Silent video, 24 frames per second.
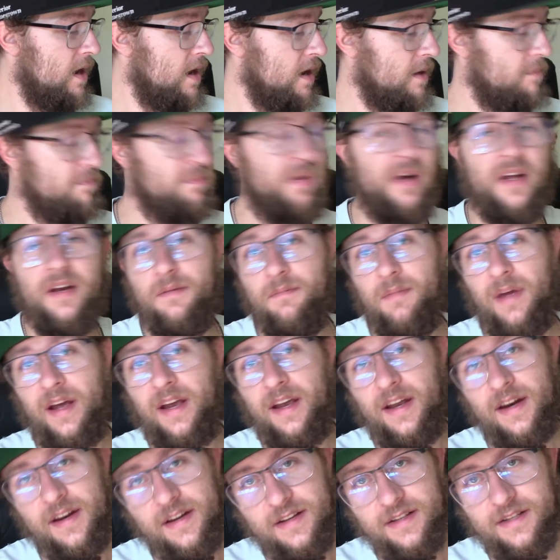pin
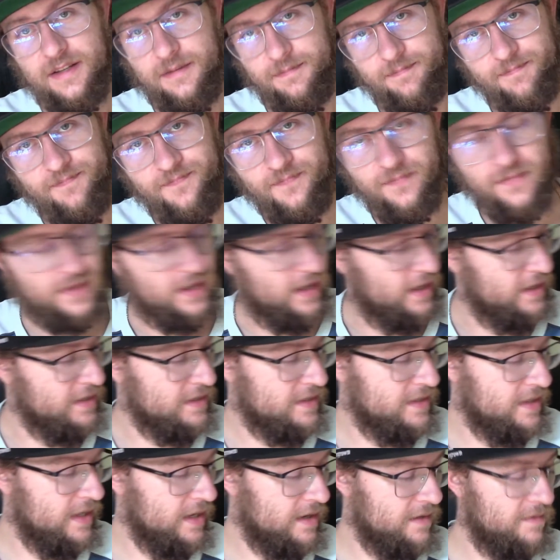mechanism
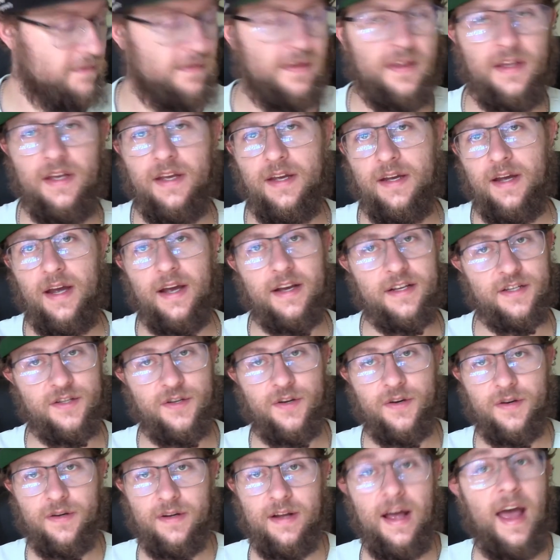instead of the
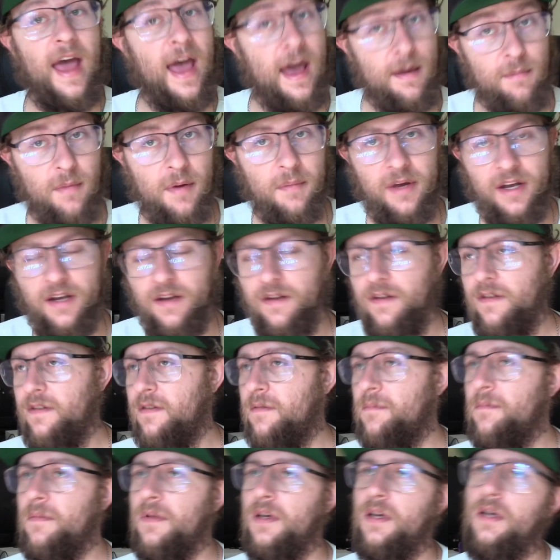external hammer
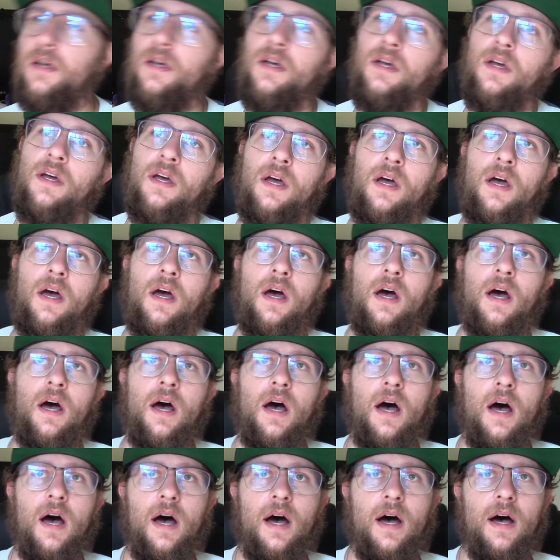mechanism.
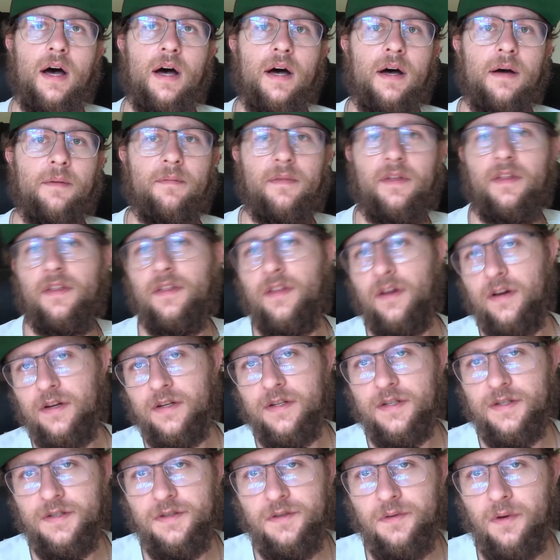
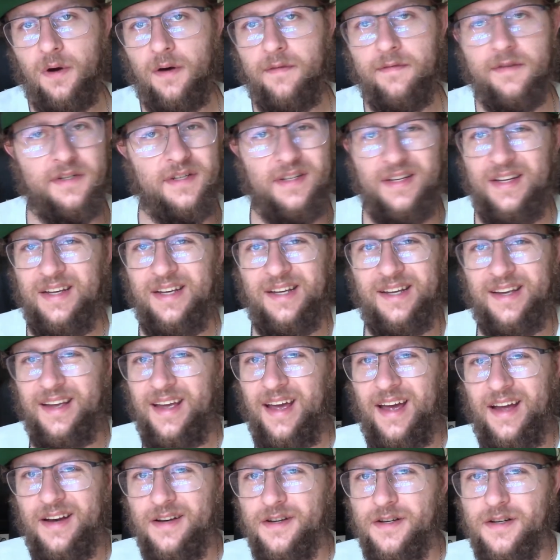Those you obviously
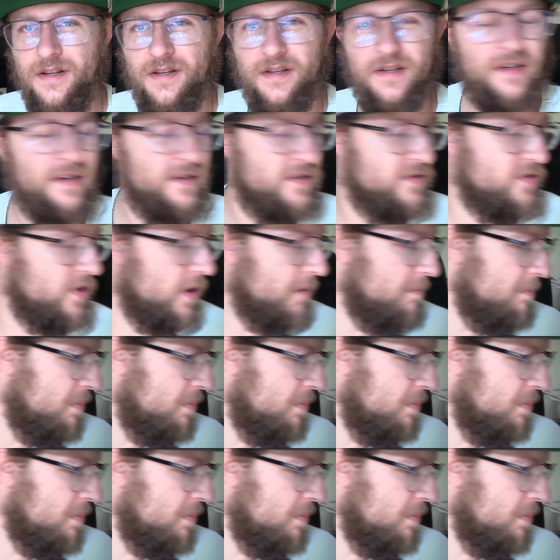can just drop